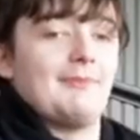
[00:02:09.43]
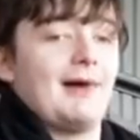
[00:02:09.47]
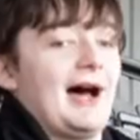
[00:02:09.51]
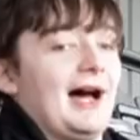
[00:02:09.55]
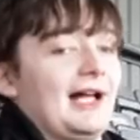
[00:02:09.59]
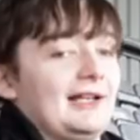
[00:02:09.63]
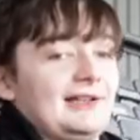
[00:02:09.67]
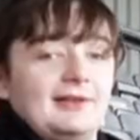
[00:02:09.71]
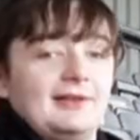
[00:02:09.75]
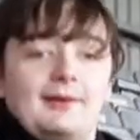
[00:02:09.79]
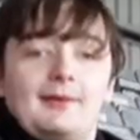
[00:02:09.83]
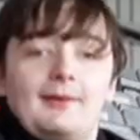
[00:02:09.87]

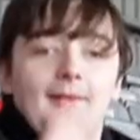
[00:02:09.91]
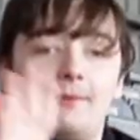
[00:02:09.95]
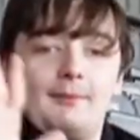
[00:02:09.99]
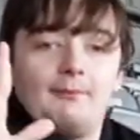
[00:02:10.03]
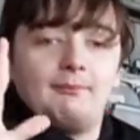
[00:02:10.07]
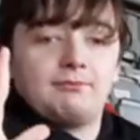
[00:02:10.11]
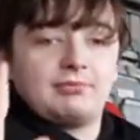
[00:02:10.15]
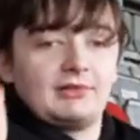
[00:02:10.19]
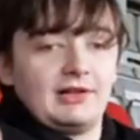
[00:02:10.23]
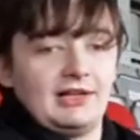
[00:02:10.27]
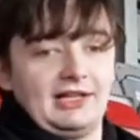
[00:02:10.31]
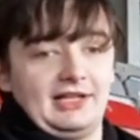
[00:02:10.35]
mad.
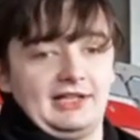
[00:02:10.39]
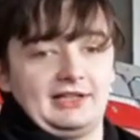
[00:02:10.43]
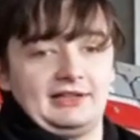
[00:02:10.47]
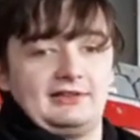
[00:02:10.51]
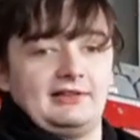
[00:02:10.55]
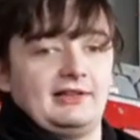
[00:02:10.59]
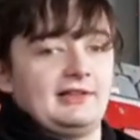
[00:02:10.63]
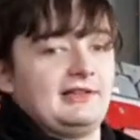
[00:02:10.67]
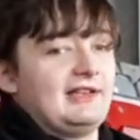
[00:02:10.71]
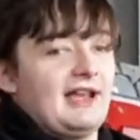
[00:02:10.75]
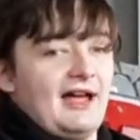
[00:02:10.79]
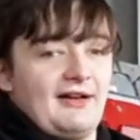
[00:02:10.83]
Brilliant,
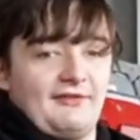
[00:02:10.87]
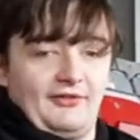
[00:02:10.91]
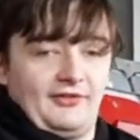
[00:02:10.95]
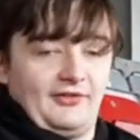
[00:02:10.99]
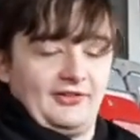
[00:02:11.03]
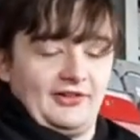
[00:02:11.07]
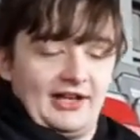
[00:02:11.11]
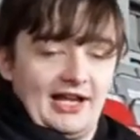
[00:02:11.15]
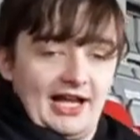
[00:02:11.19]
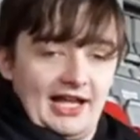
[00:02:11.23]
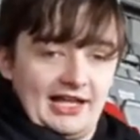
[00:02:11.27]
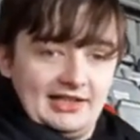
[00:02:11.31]
never
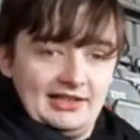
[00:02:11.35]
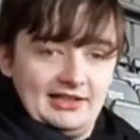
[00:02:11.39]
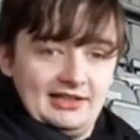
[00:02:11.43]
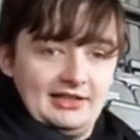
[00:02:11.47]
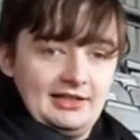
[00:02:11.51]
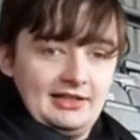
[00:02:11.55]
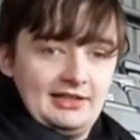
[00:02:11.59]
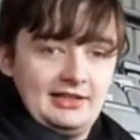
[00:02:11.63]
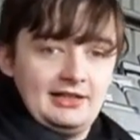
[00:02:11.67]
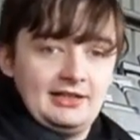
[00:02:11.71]
forget it.